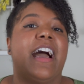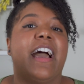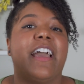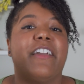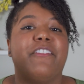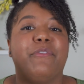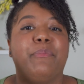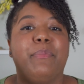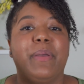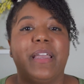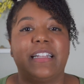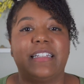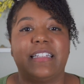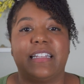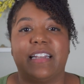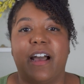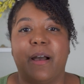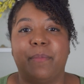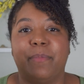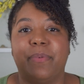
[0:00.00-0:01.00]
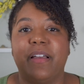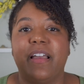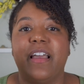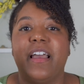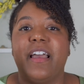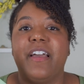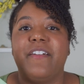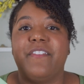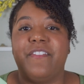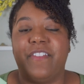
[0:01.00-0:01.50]
I've picked it up
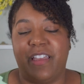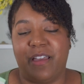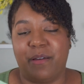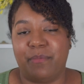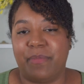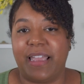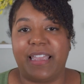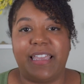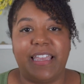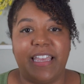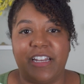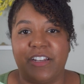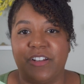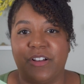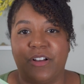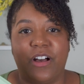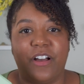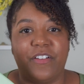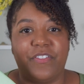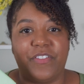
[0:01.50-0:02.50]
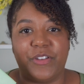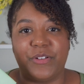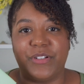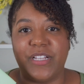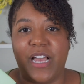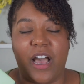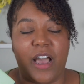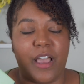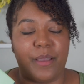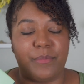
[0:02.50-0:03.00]
via my Kindle a few
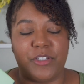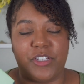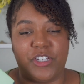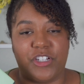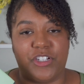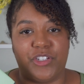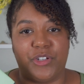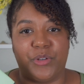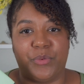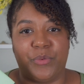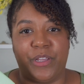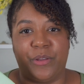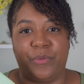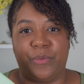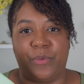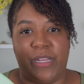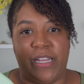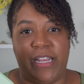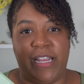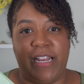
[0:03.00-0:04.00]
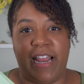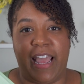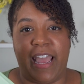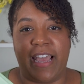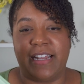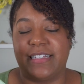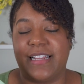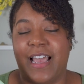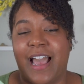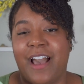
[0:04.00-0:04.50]
times just to reread,
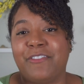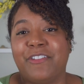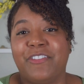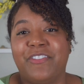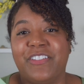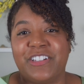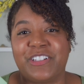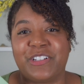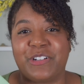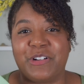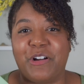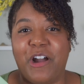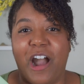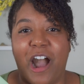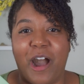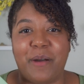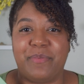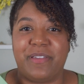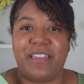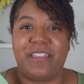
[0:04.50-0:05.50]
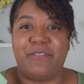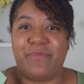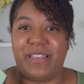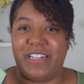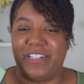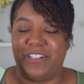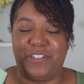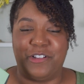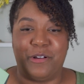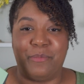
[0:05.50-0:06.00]
and to have a physical copy
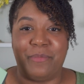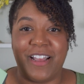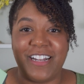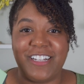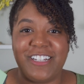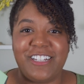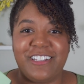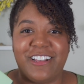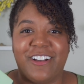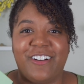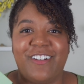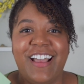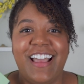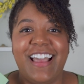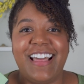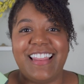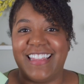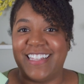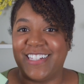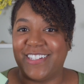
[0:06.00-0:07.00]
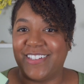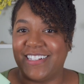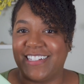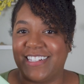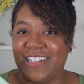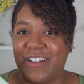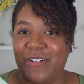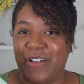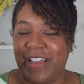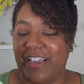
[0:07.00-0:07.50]
means so much, so this one's
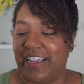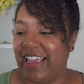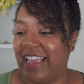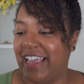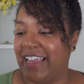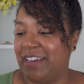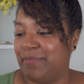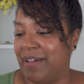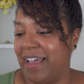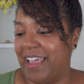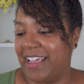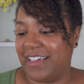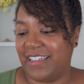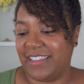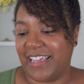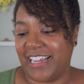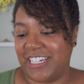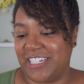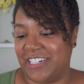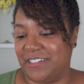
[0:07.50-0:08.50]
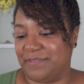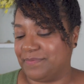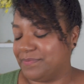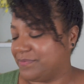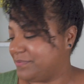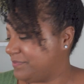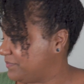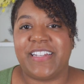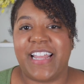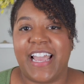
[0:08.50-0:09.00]
going in my collection.
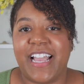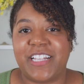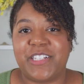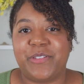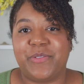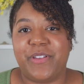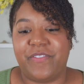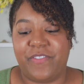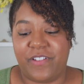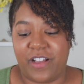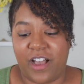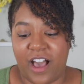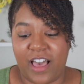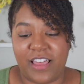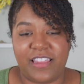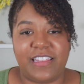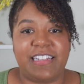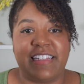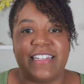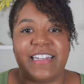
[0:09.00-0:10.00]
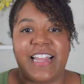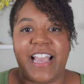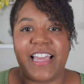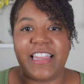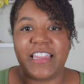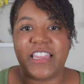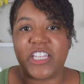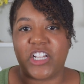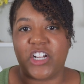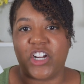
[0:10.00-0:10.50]
Next, we've got
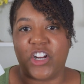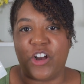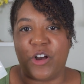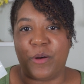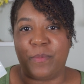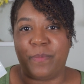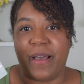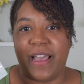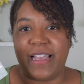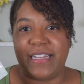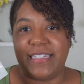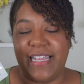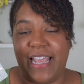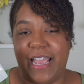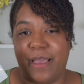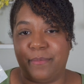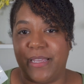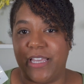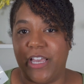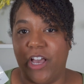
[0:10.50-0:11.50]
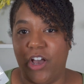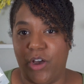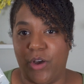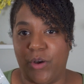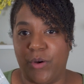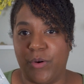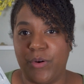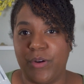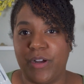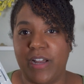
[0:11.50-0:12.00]
Ninth Girl by Tammy
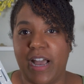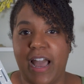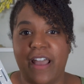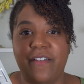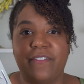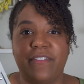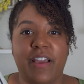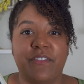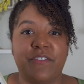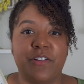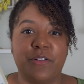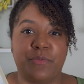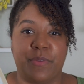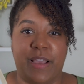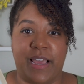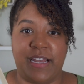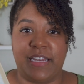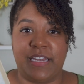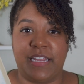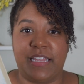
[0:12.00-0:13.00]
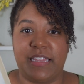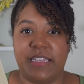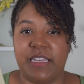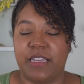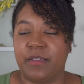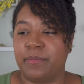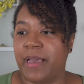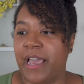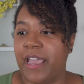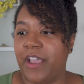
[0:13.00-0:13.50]
Hogue. I've never read
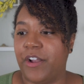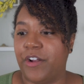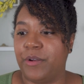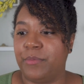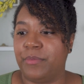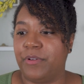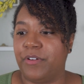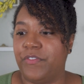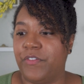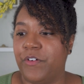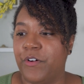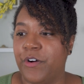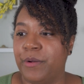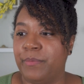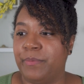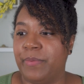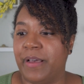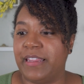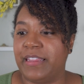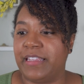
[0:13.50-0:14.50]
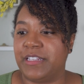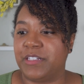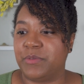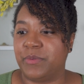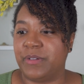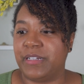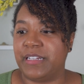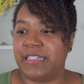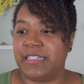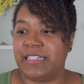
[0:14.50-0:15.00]
anything by her before, but this
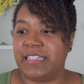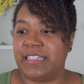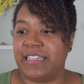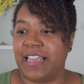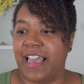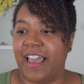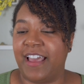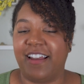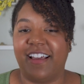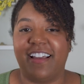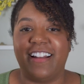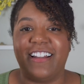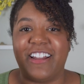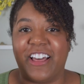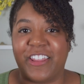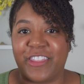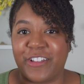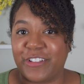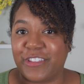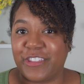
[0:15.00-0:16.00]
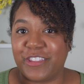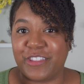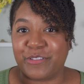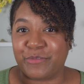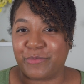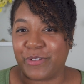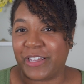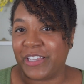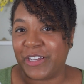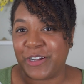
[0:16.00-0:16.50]
one is yet another
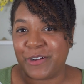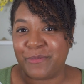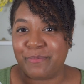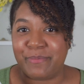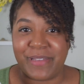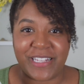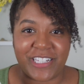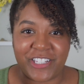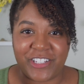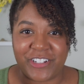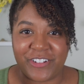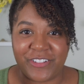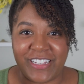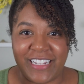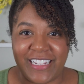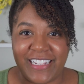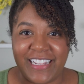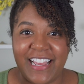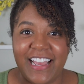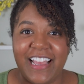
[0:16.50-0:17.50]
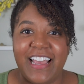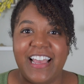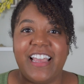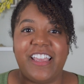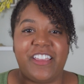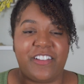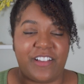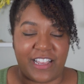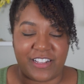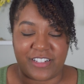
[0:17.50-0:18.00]
thriller mystery.
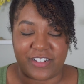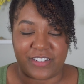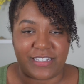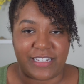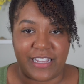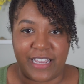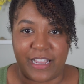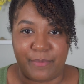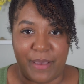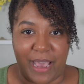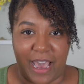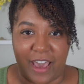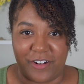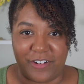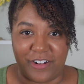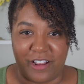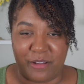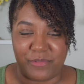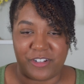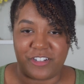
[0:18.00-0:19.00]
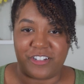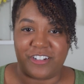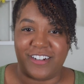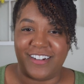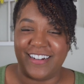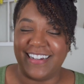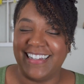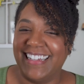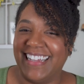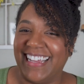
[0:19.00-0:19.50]
You guys are seeing a pattern, I'm
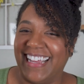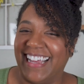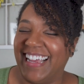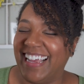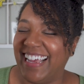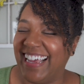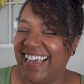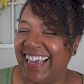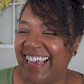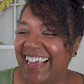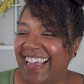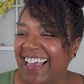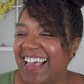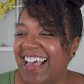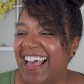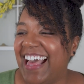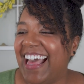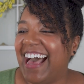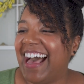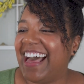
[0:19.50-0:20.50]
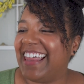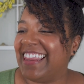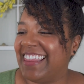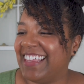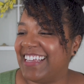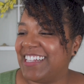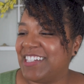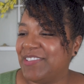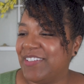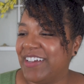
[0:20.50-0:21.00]
sure.
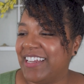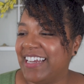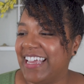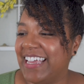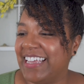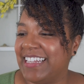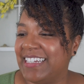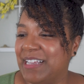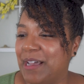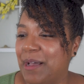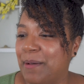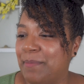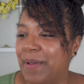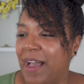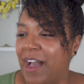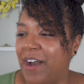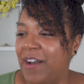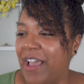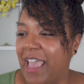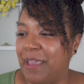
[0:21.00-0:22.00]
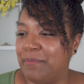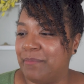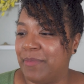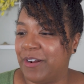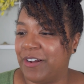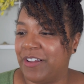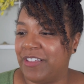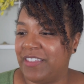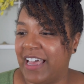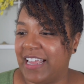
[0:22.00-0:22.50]
This one is about a
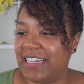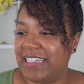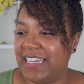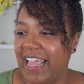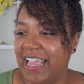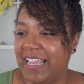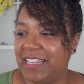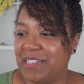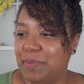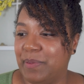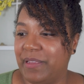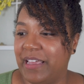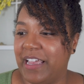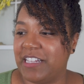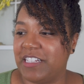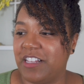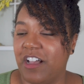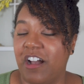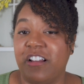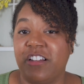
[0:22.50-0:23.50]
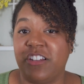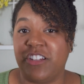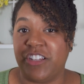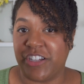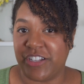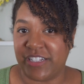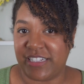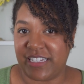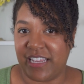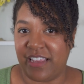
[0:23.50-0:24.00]
murder that takes place on New
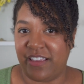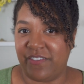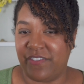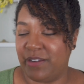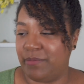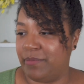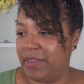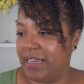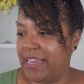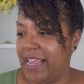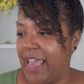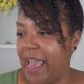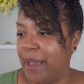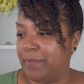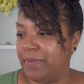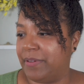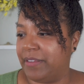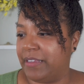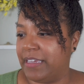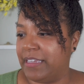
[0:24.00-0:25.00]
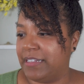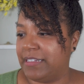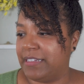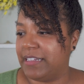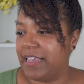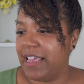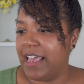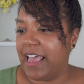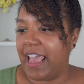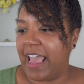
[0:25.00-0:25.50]
Year's Eve in Minneapolis,
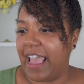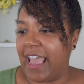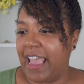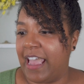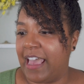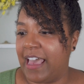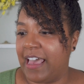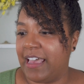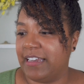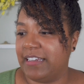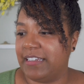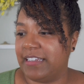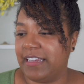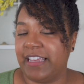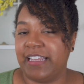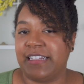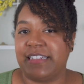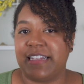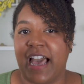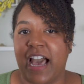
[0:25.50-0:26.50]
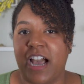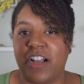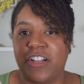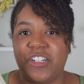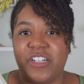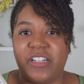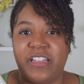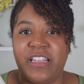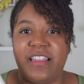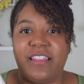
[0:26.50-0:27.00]
and it's
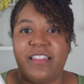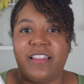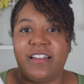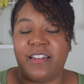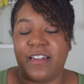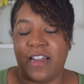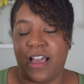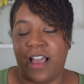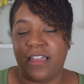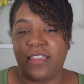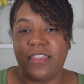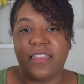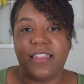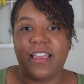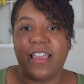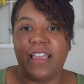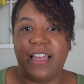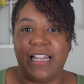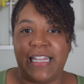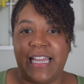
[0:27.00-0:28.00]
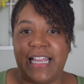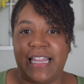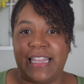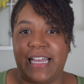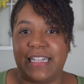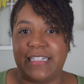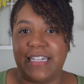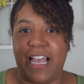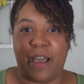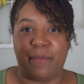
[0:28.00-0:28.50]
actually the 9th killing
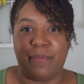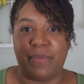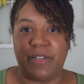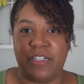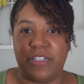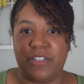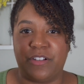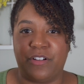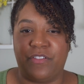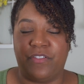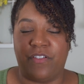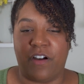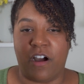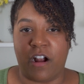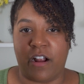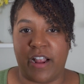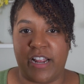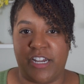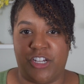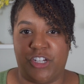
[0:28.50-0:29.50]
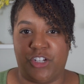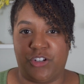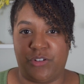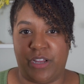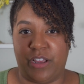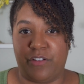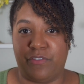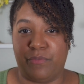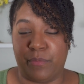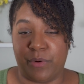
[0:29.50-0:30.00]
that's happened so far in a
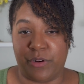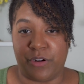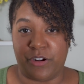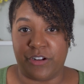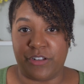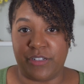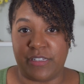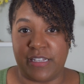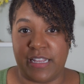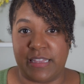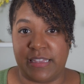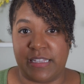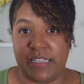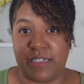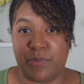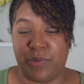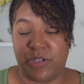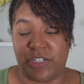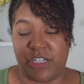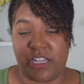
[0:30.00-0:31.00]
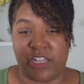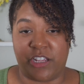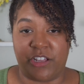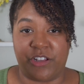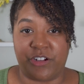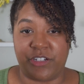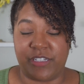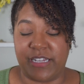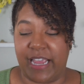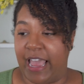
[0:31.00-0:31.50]
string of murders in this
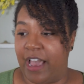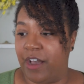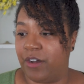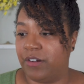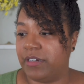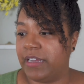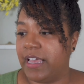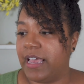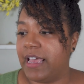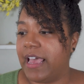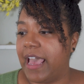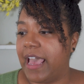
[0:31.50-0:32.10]
particular town.